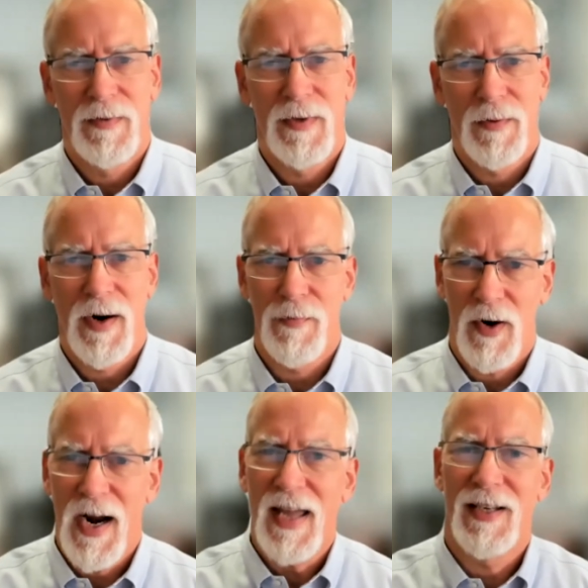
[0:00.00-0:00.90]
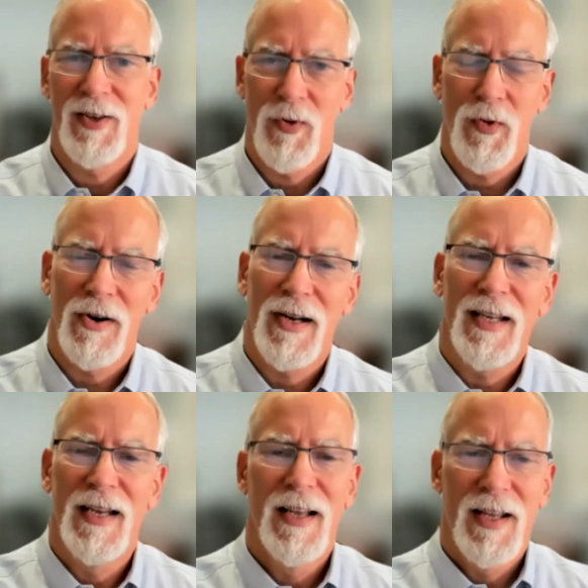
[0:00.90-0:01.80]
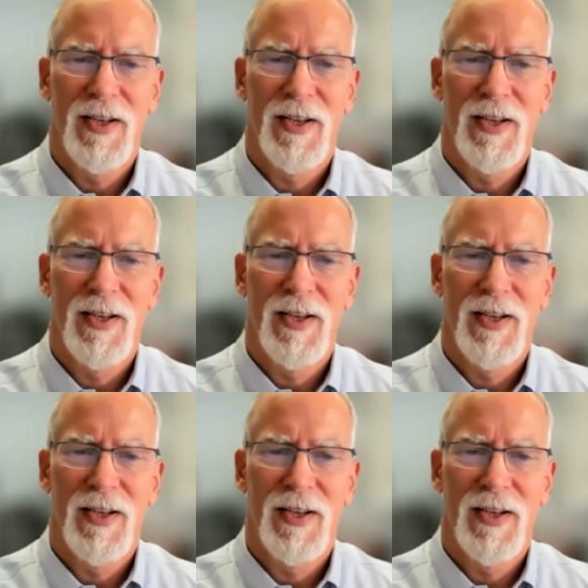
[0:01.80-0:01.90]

to be a problem, or hey, don't worry,